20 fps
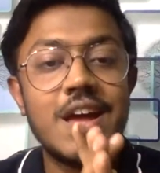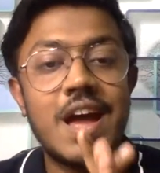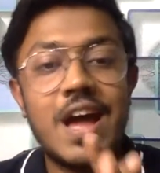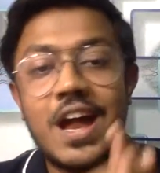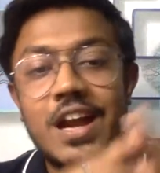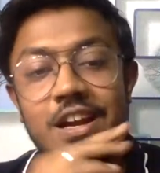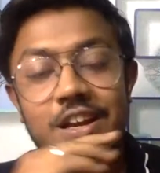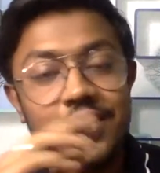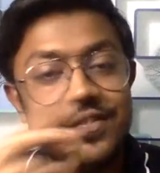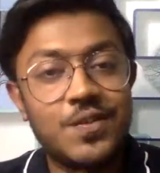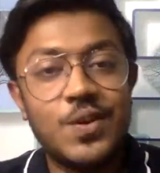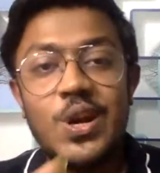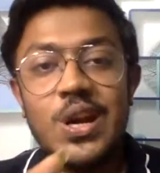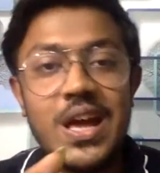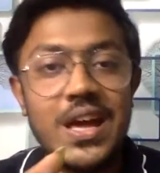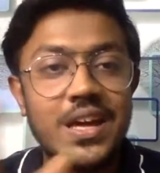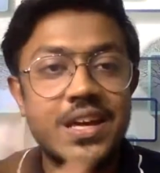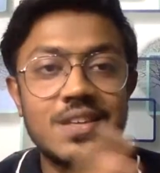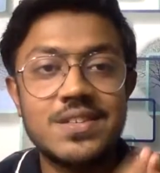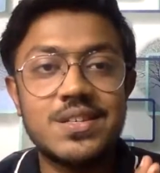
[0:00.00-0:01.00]
And if you're
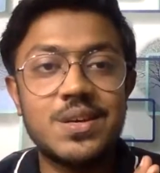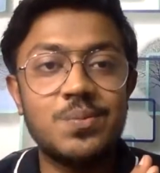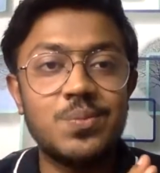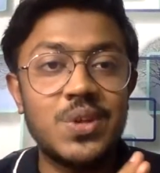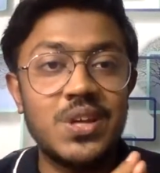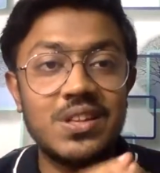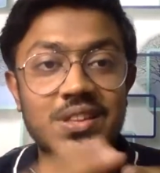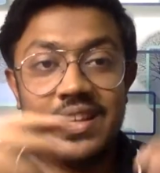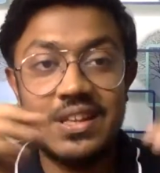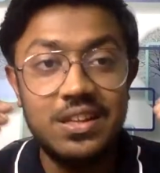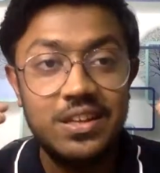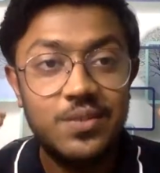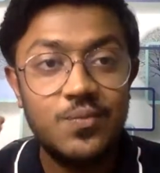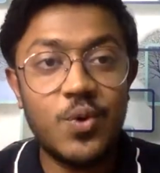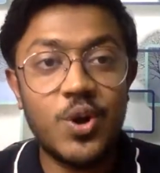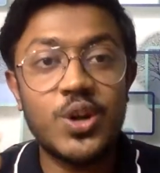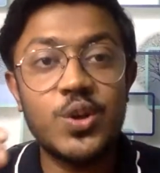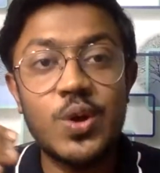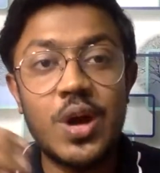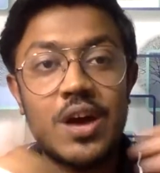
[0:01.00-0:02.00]
liking something, then
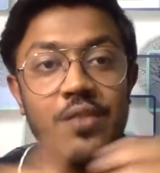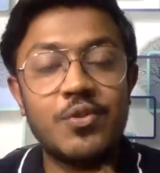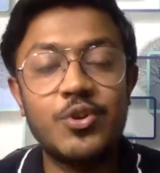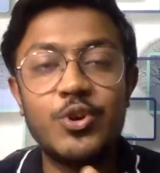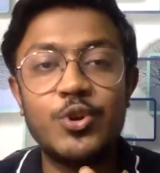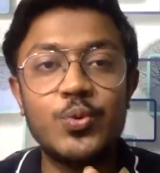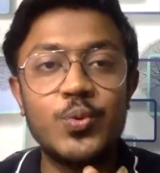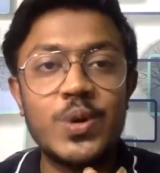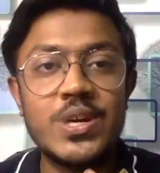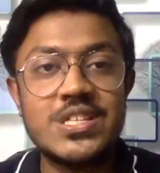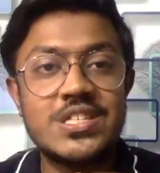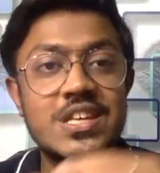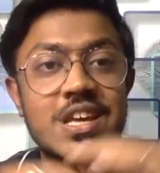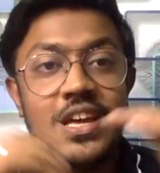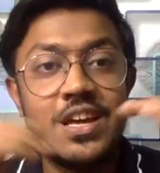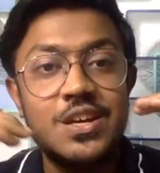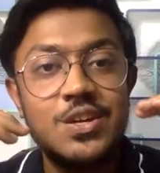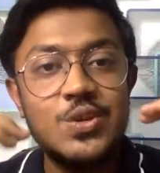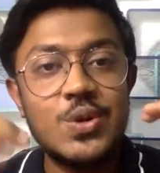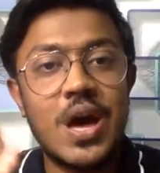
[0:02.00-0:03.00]
what you have to do is
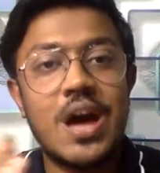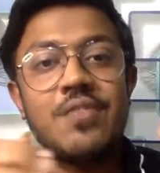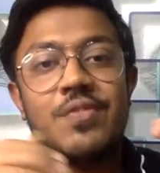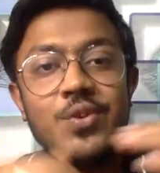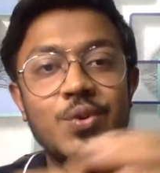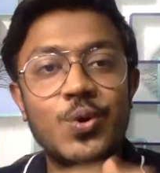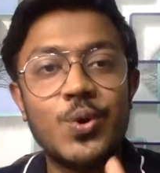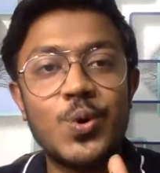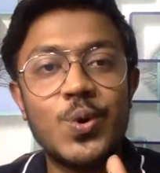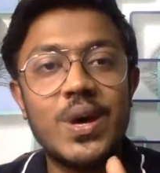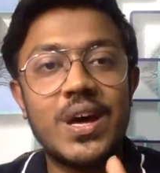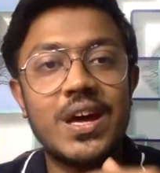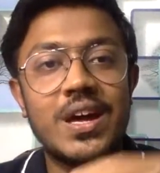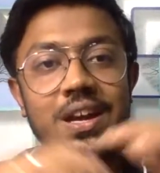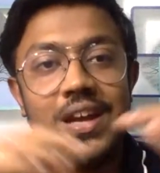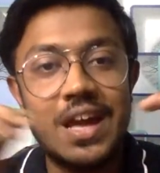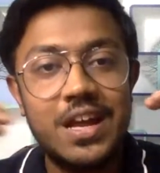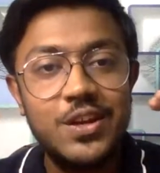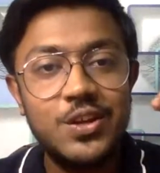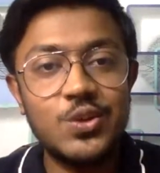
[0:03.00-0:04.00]
you have to go
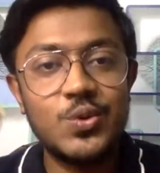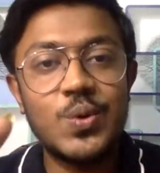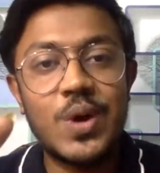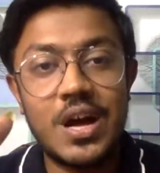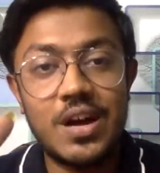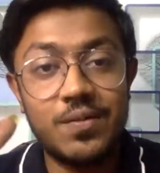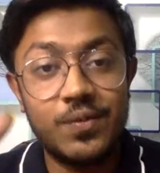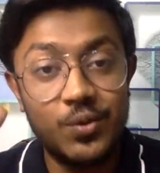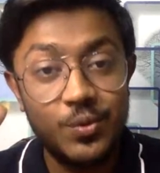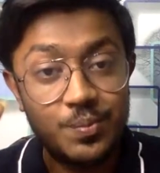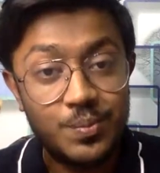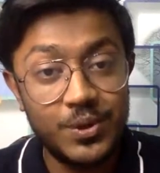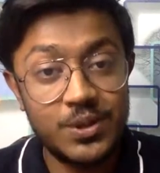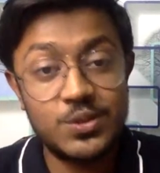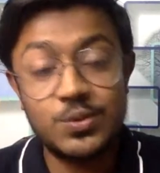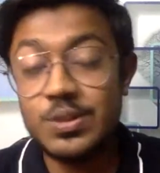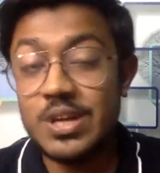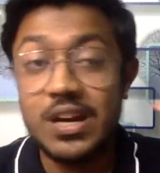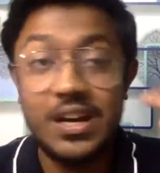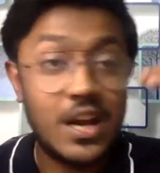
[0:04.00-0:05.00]
ahead and you have to
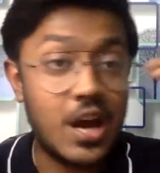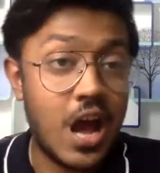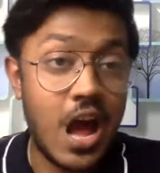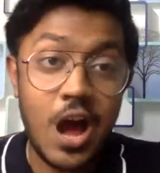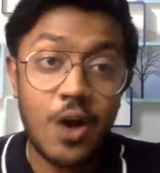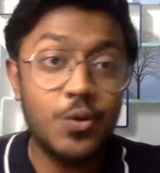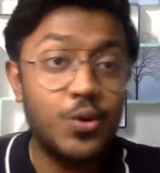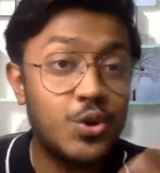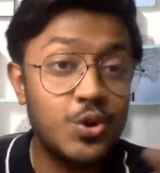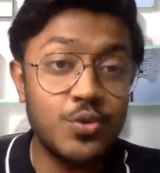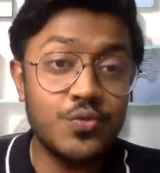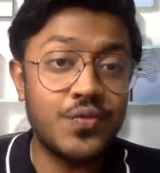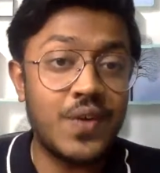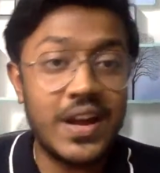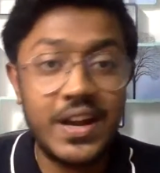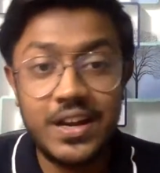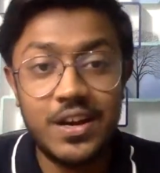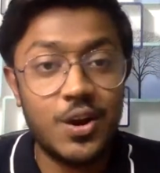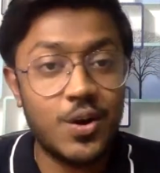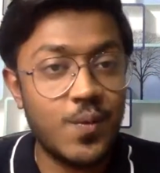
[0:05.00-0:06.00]
pursue that. Now, how do you
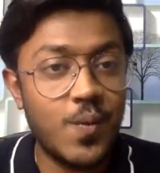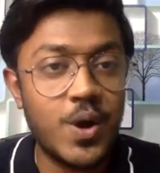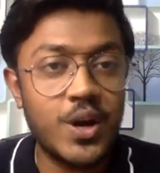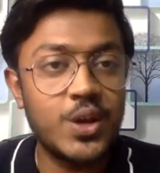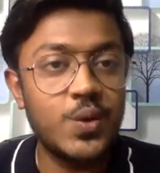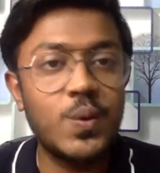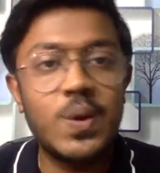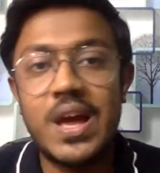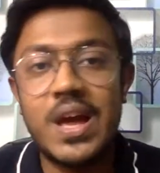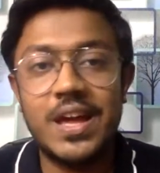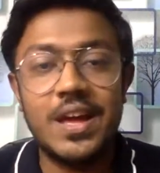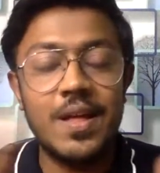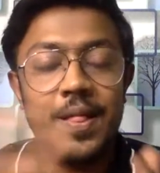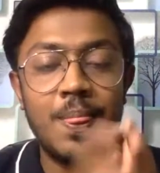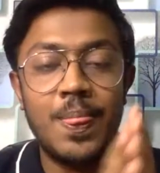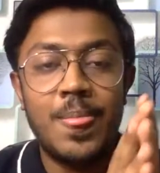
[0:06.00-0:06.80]
find out what you like?